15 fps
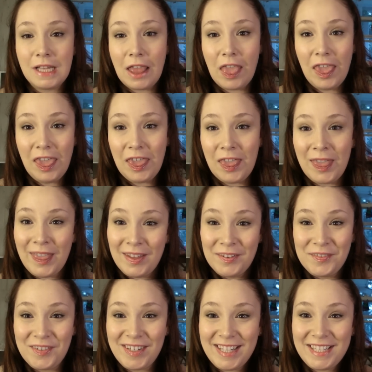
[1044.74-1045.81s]
Ooh,
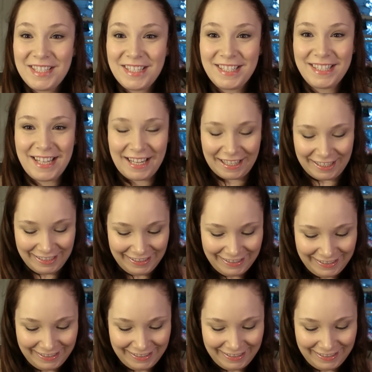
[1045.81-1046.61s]
what did I just say?